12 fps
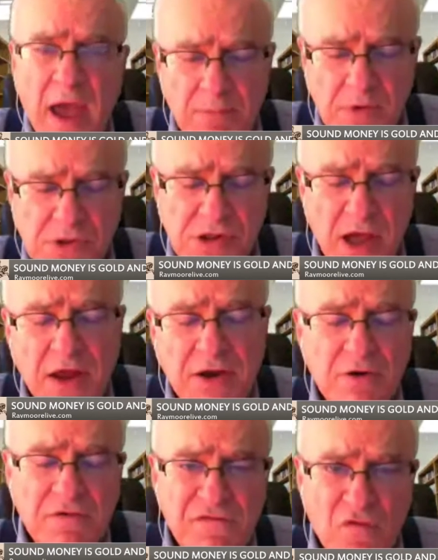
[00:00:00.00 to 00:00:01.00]
sad
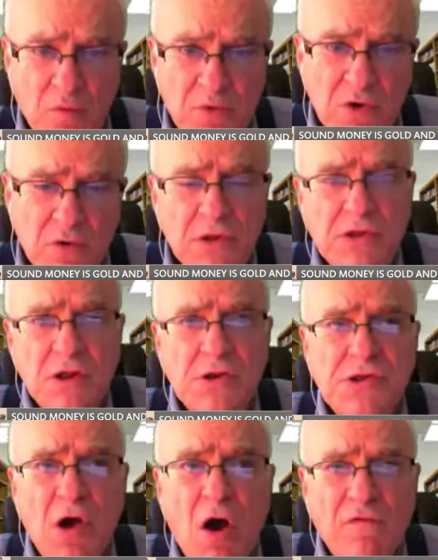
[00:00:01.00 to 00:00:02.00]
to inform you is
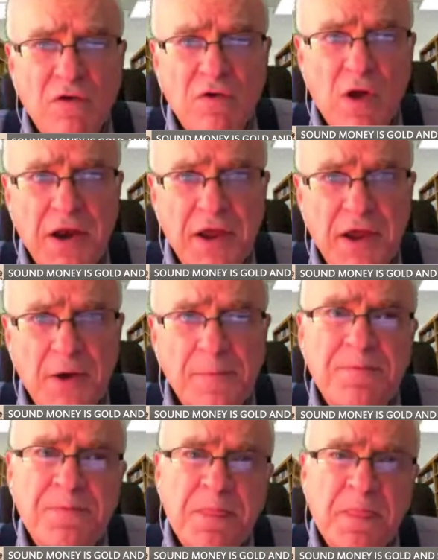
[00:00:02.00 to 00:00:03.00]
insolvent right
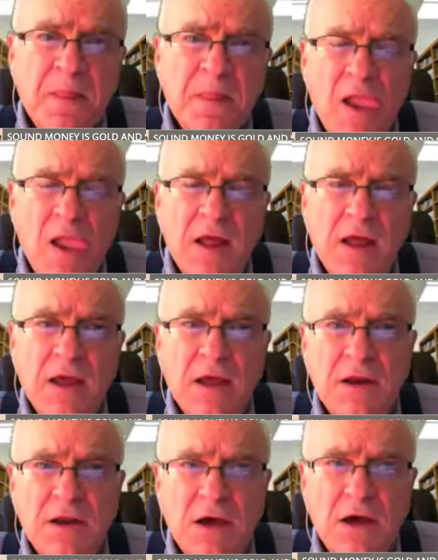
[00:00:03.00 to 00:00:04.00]
now.
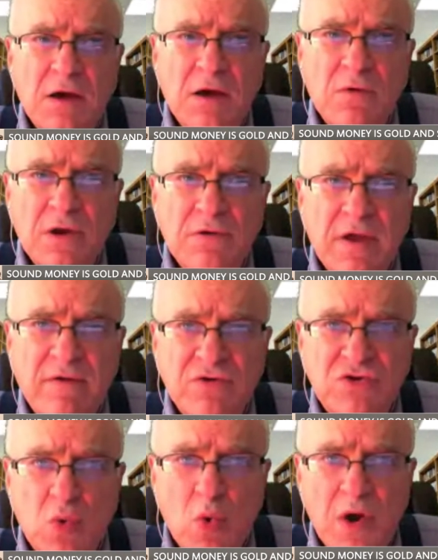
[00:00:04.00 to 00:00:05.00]
And we have a
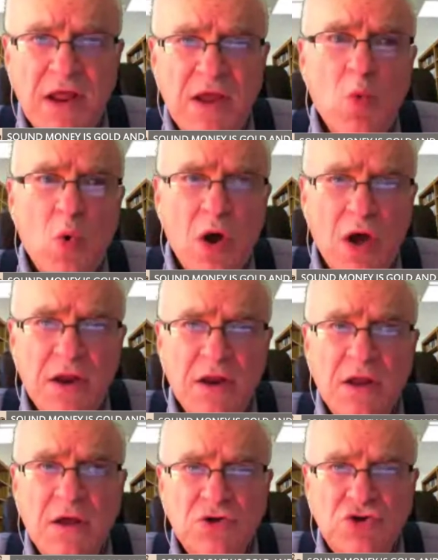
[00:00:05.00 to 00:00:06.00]

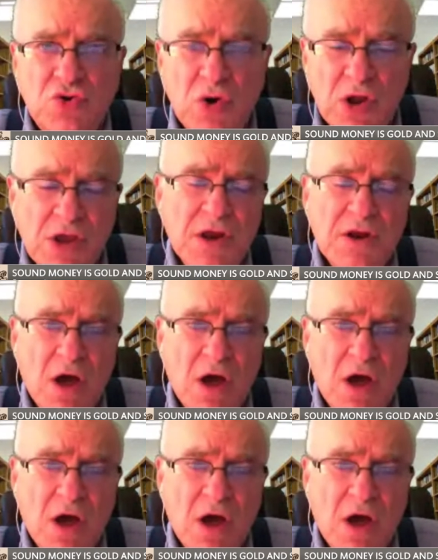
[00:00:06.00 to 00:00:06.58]
$21 trillion